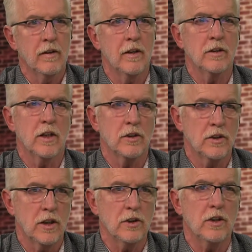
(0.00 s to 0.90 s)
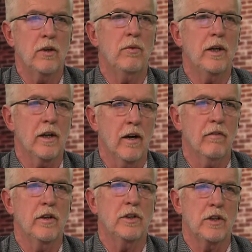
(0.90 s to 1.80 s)
This Assisted
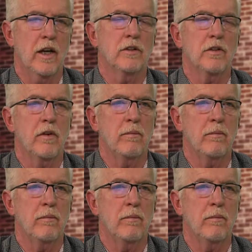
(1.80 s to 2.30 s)
Recovery Centers of